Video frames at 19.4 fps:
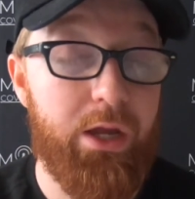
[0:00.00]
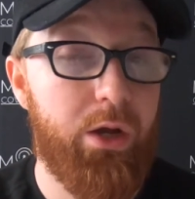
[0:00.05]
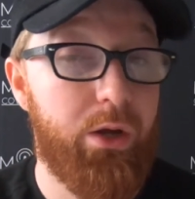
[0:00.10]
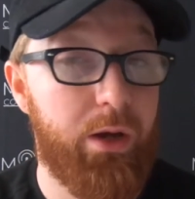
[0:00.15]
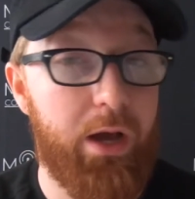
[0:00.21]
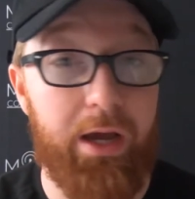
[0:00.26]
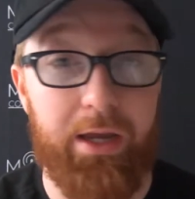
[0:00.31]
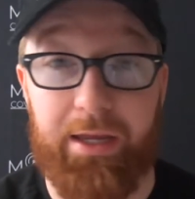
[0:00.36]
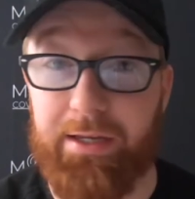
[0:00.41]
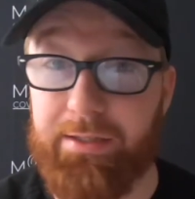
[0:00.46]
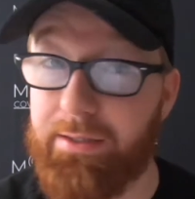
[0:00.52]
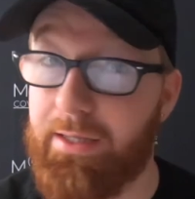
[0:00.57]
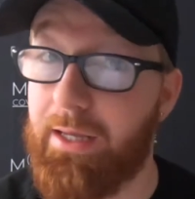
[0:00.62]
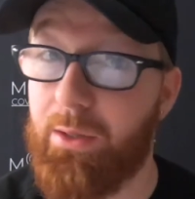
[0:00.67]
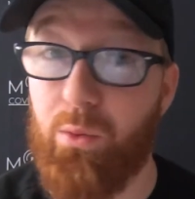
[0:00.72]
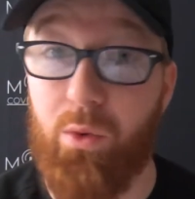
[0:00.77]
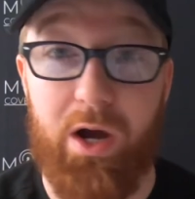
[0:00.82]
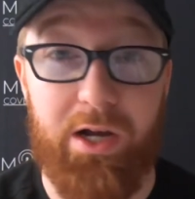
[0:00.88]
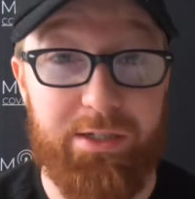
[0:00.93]
I guess they
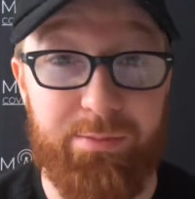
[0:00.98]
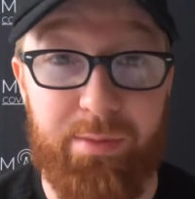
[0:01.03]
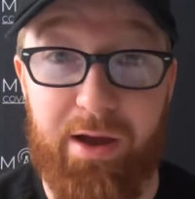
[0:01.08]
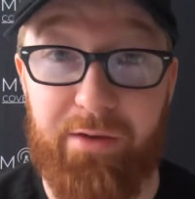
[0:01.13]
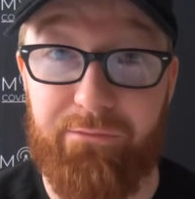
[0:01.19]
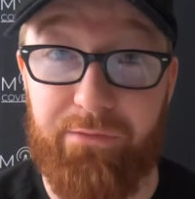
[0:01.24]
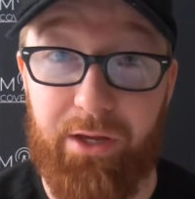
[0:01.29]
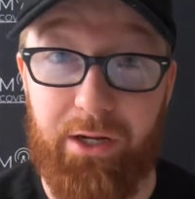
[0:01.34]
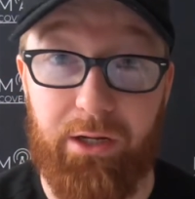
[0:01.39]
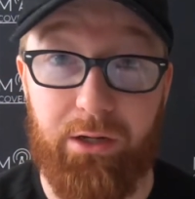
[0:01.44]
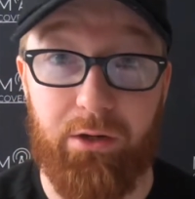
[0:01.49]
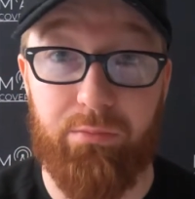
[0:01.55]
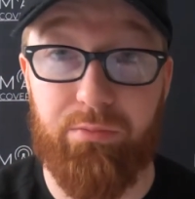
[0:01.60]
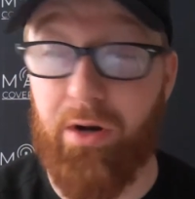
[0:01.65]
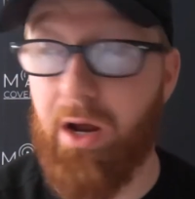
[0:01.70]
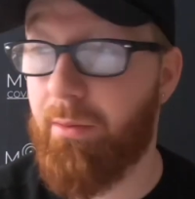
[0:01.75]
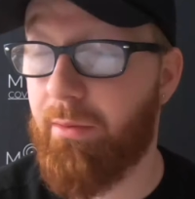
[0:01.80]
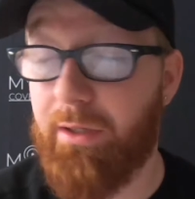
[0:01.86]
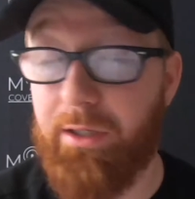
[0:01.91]
watched my video,
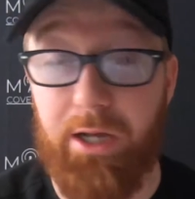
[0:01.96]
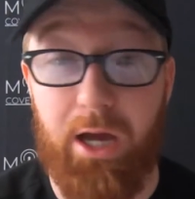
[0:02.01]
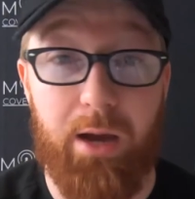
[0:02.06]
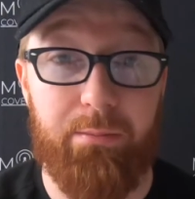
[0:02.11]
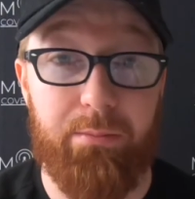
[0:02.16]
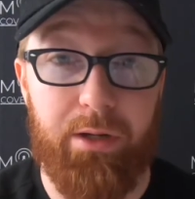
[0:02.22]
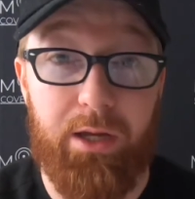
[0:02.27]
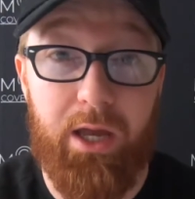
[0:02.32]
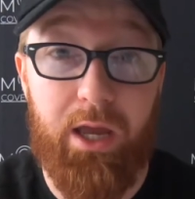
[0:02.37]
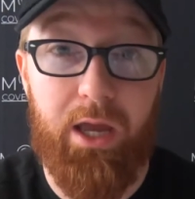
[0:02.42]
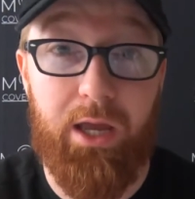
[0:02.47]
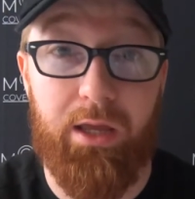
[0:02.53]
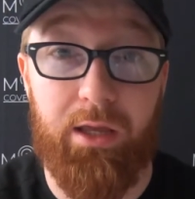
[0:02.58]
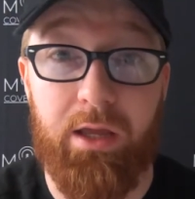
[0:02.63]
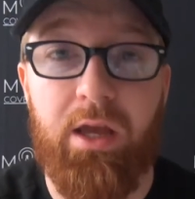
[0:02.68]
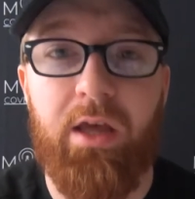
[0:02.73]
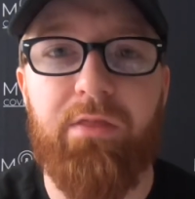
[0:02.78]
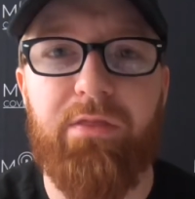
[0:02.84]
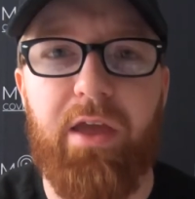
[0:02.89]
probably not, but
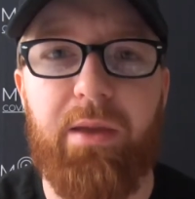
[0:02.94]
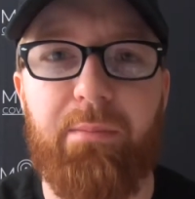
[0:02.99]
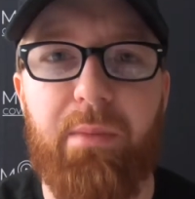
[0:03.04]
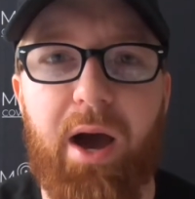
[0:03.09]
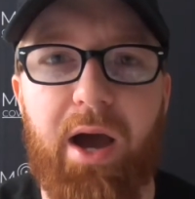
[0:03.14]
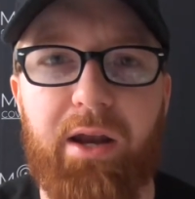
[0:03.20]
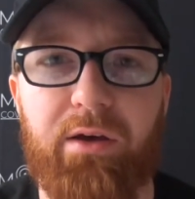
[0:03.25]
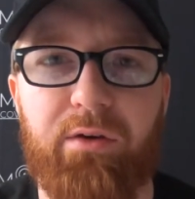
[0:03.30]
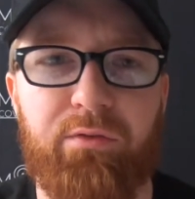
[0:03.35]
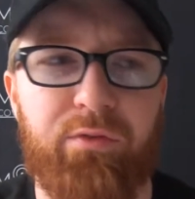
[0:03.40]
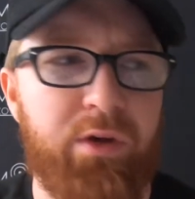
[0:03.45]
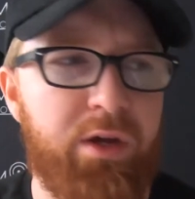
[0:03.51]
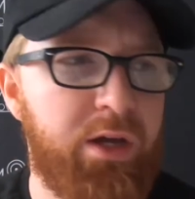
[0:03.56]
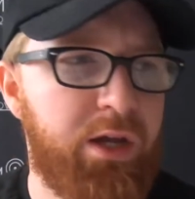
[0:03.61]
hey, they might have.